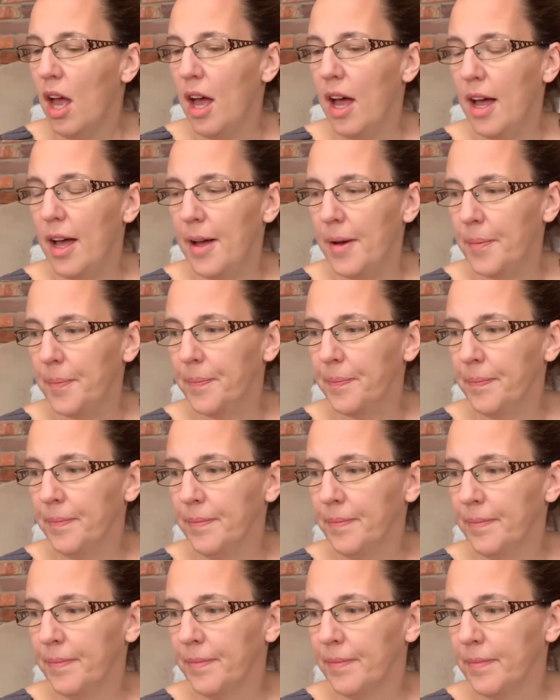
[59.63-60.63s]

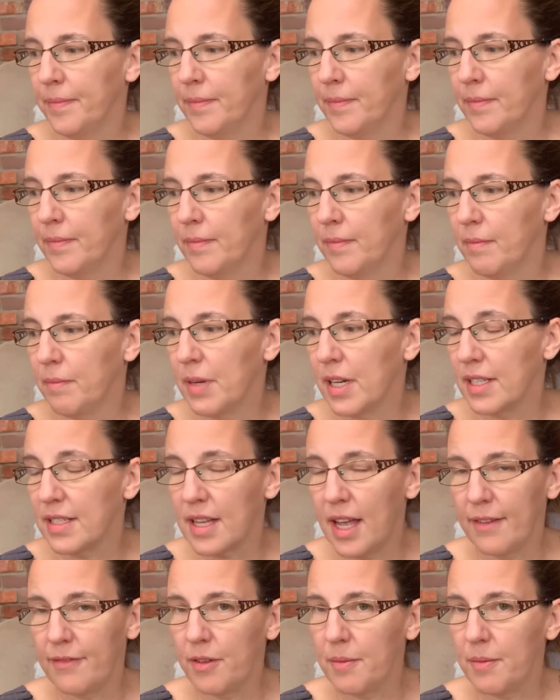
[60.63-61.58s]
But aside